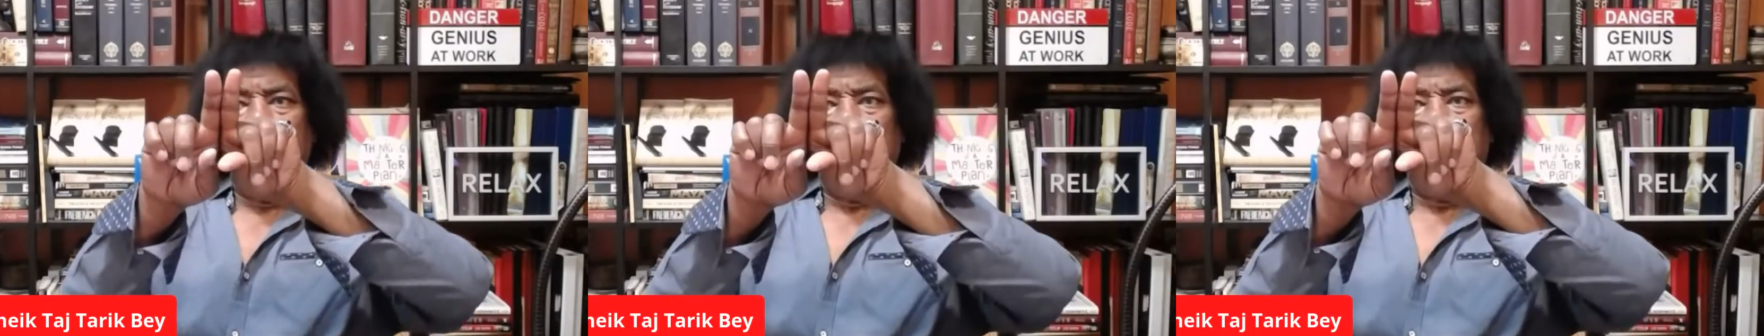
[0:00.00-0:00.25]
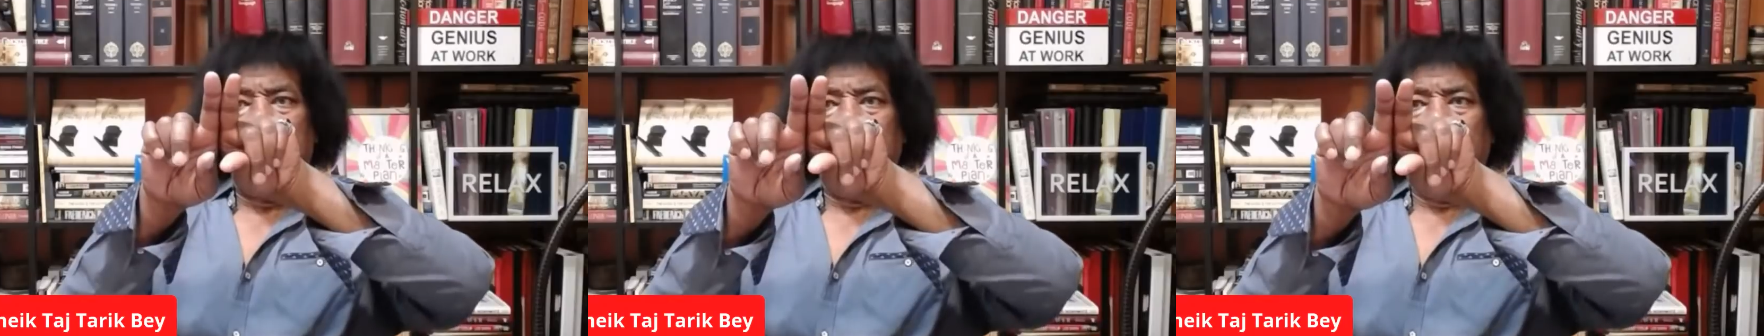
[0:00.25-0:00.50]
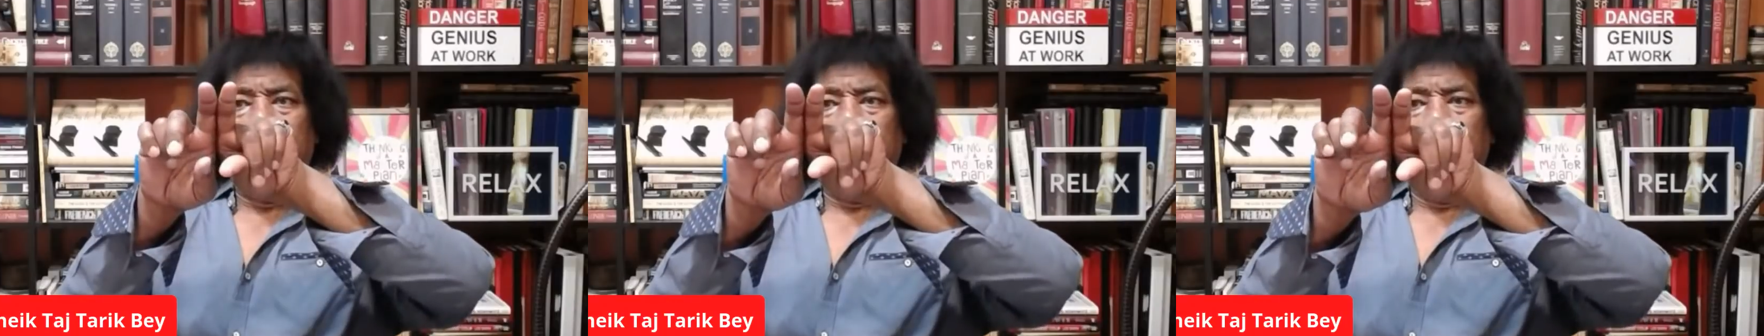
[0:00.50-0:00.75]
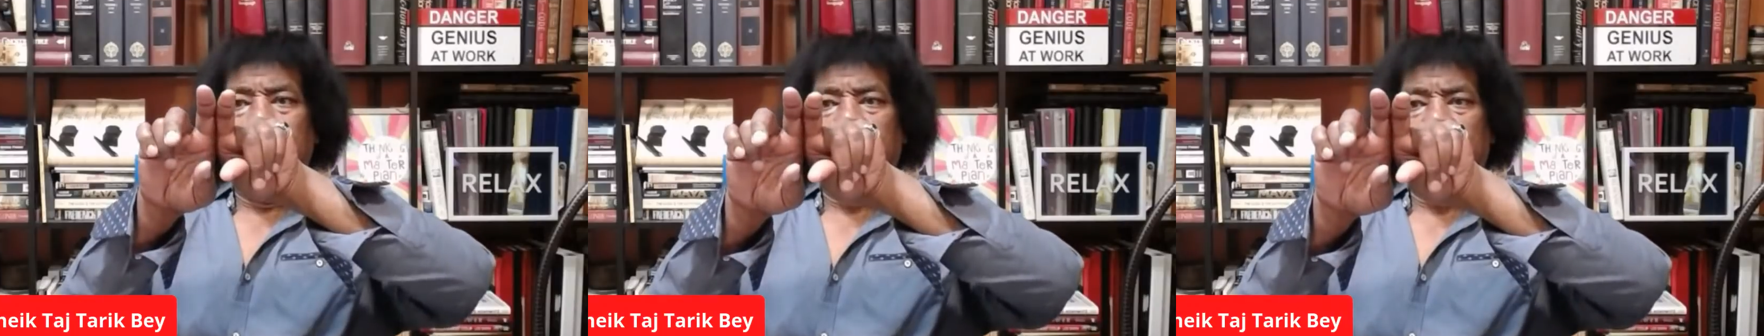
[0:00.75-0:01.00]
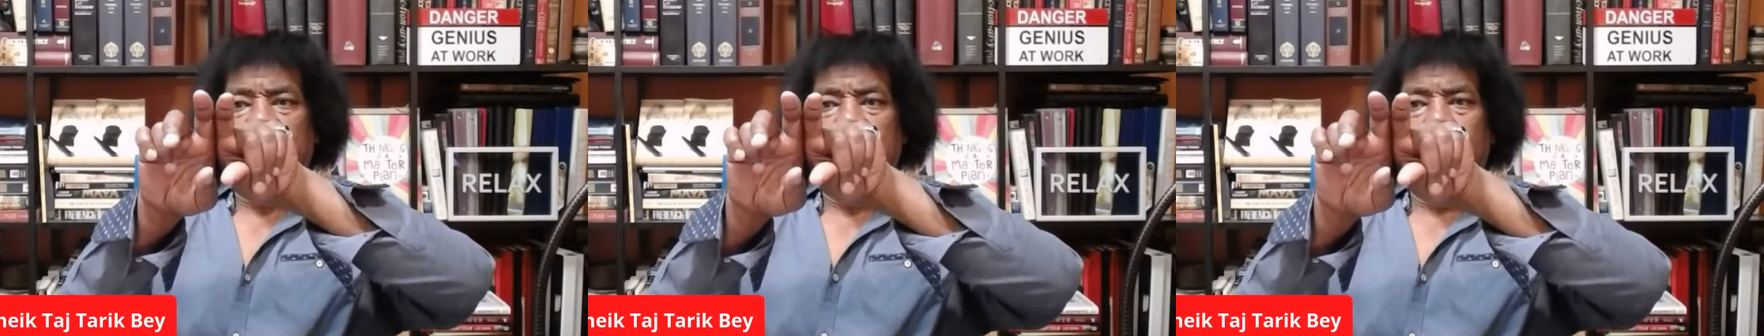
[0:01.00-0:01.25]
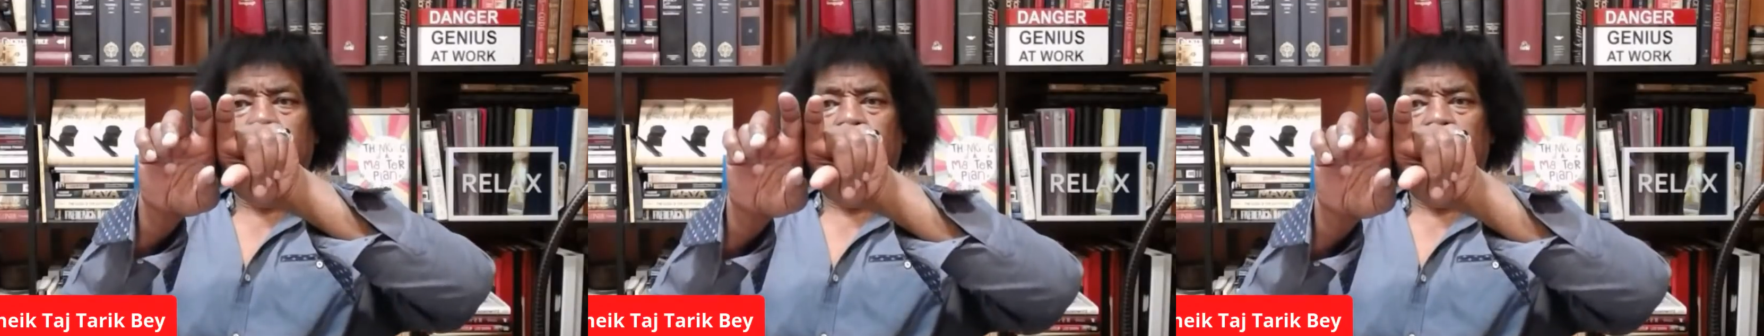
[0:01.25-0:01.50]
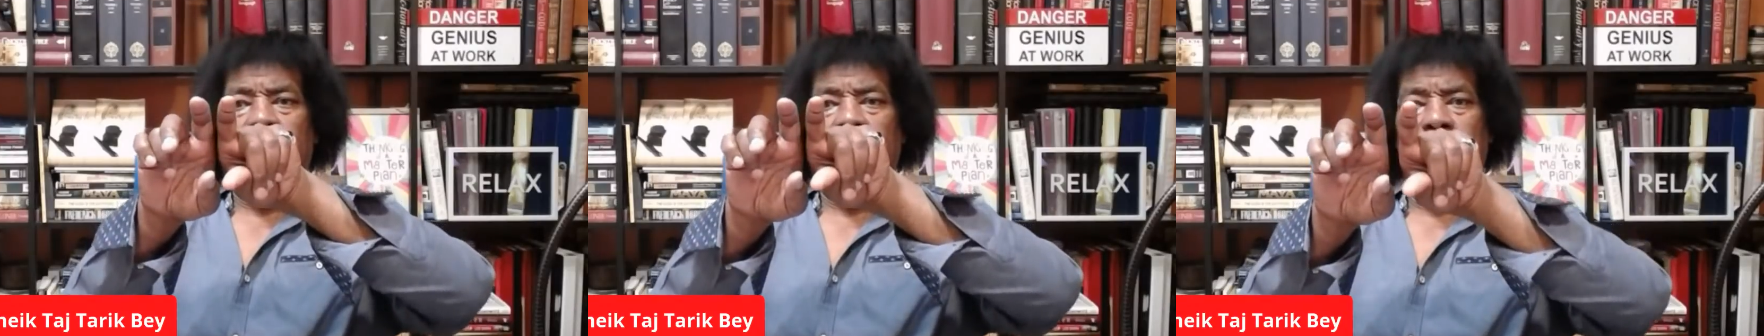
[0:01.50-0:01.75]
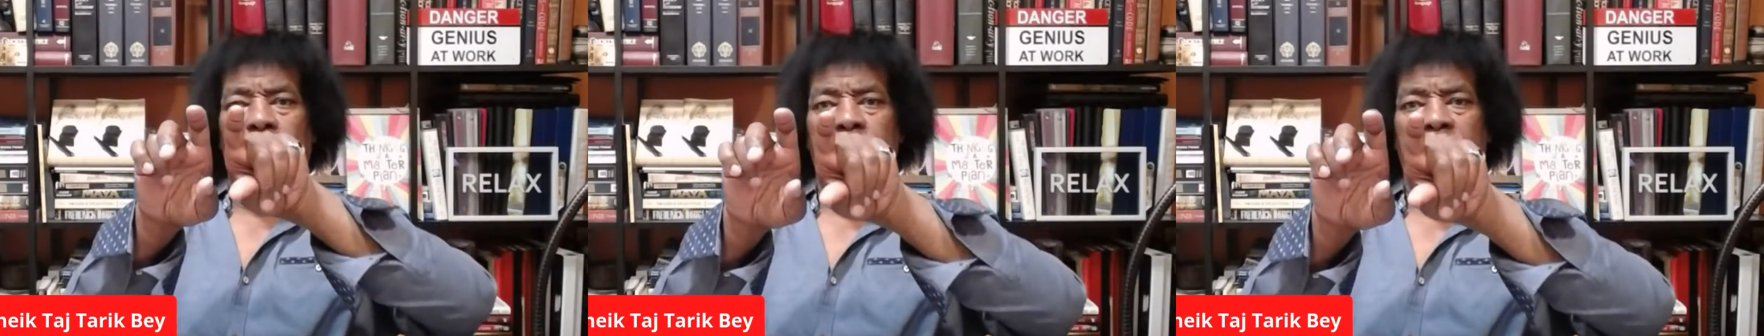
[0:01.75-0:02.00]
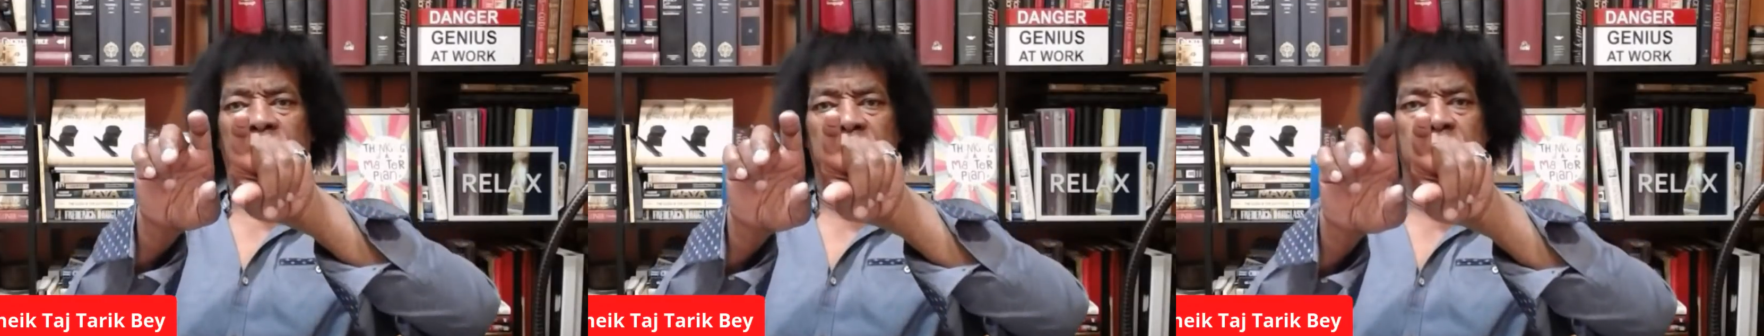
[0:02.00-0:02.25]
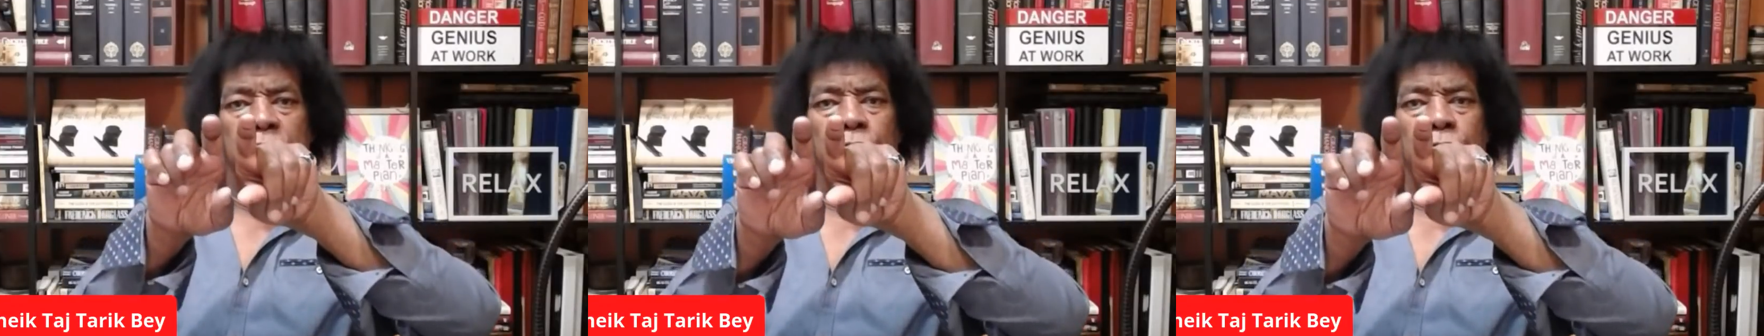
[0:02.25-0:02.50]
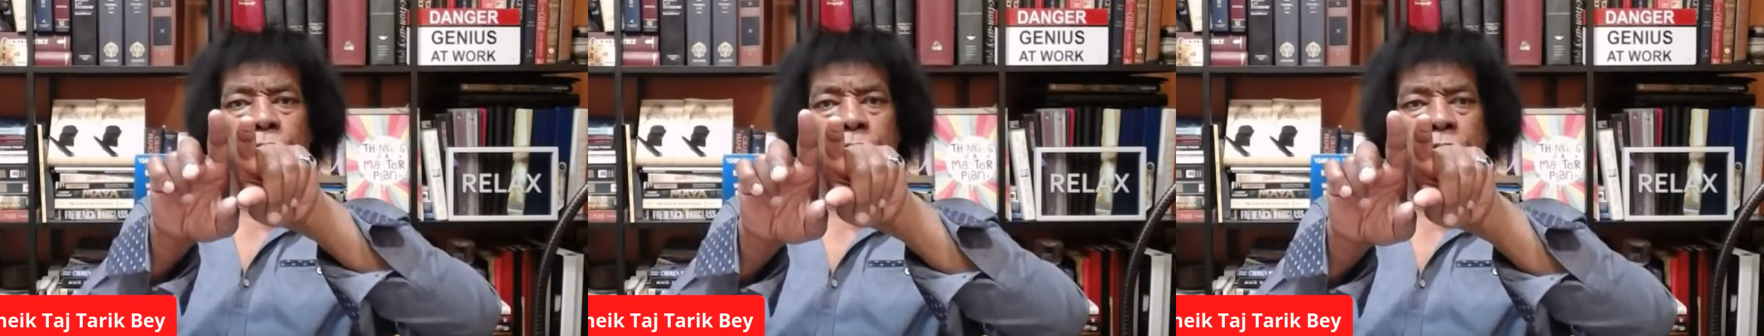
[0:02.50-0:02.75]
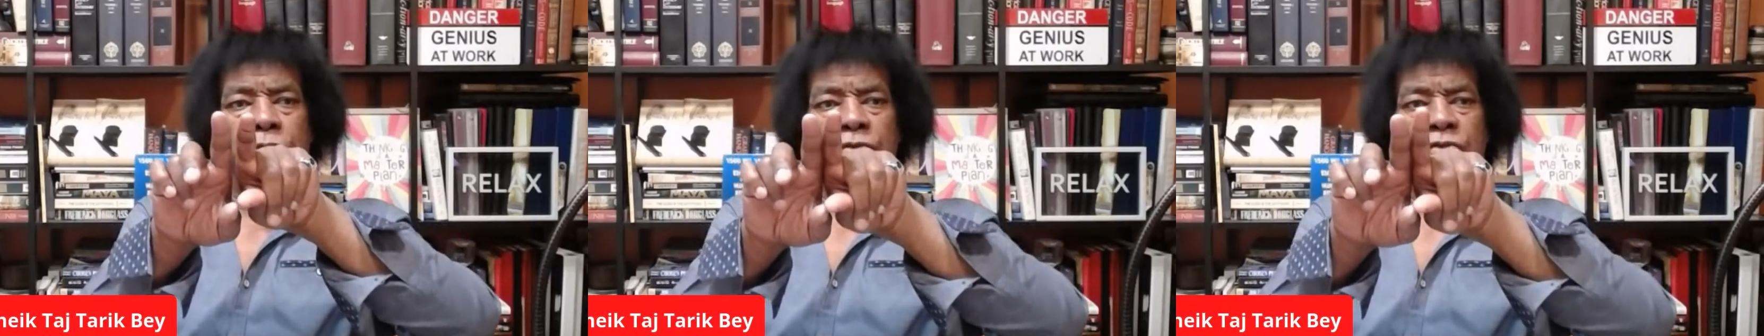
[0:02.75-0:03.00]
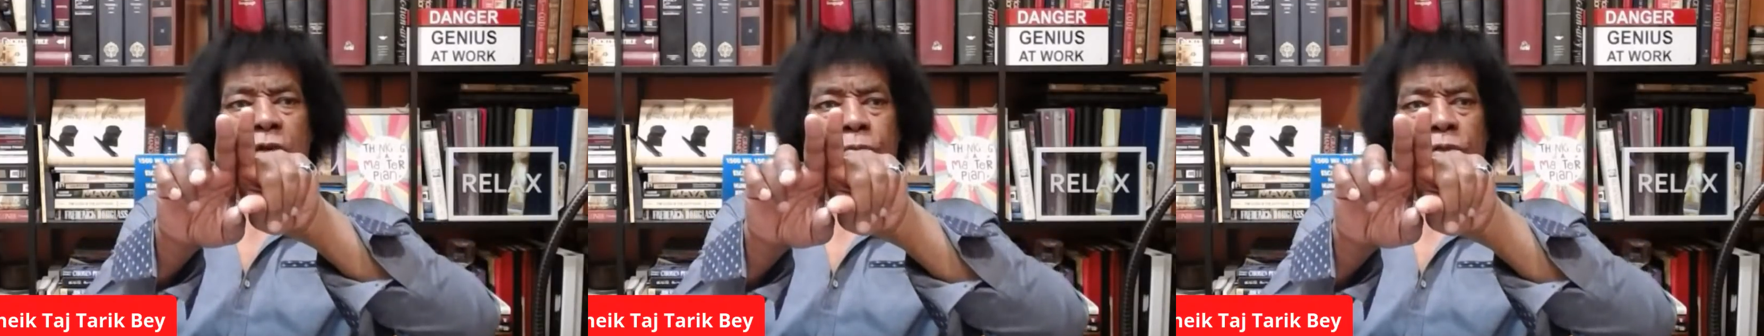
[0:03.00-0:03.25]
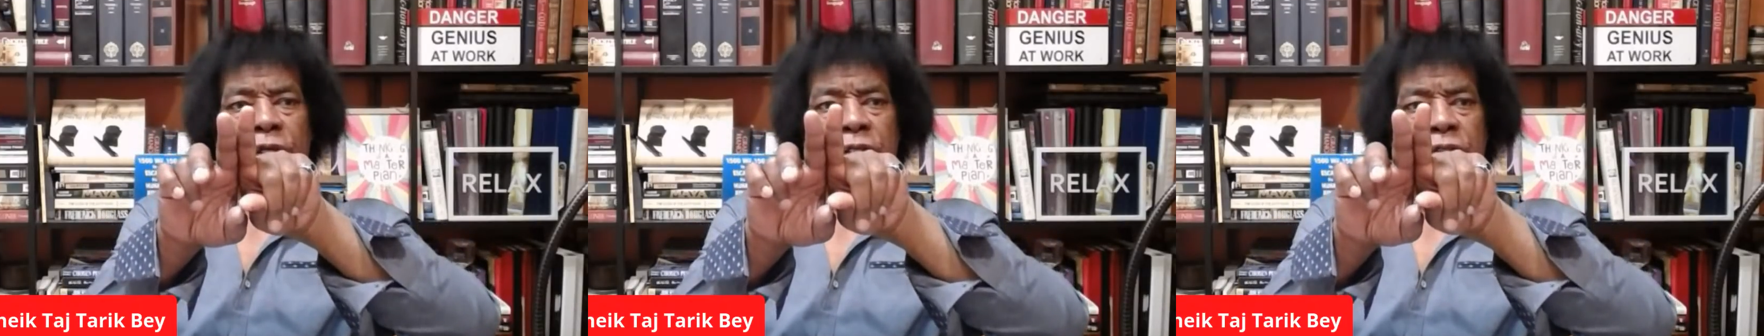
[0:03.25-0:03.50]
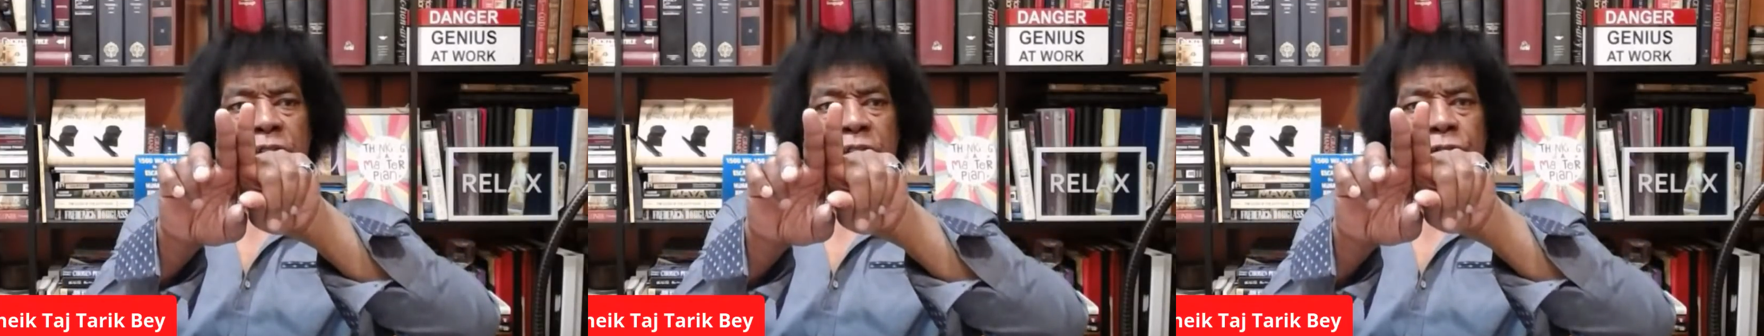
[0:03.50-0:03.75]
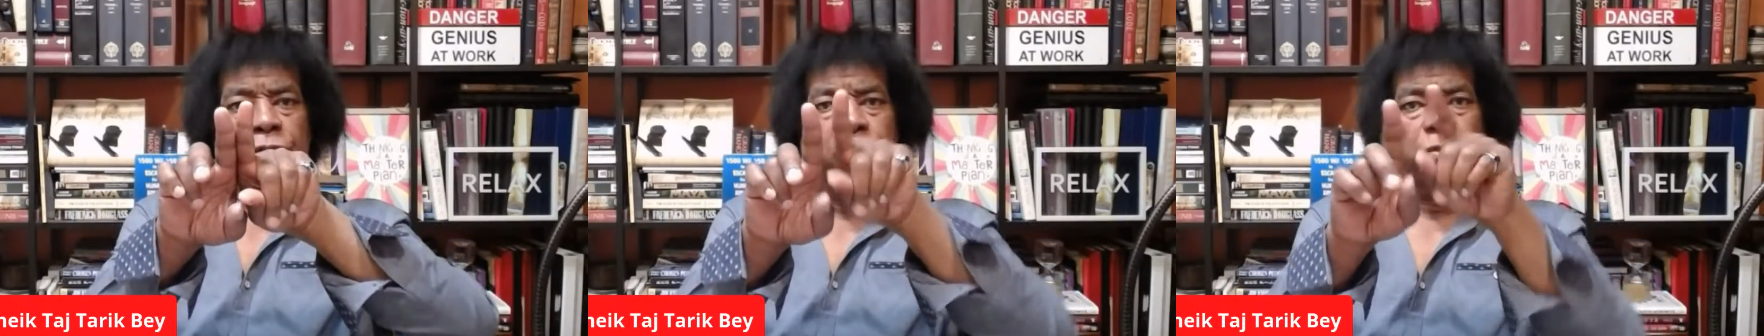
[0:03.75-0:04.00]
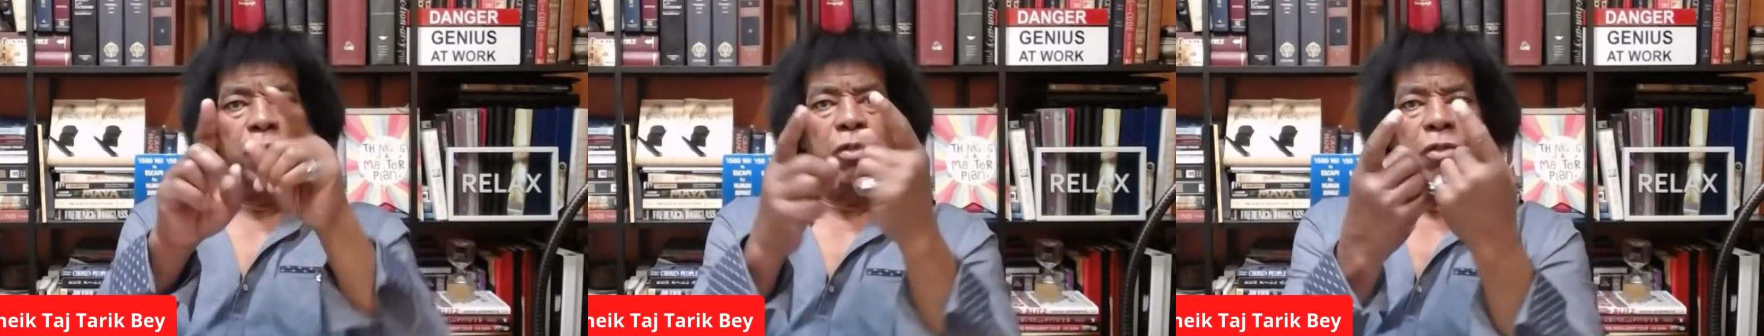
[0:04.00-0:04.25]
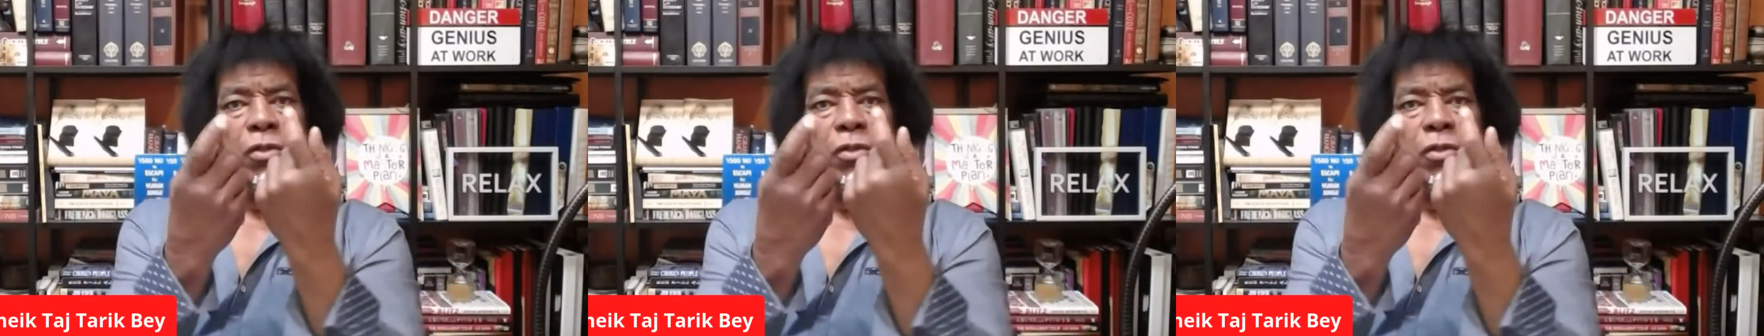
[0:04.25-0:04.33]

They will use a symbol of the eagle, the double-headed eagle,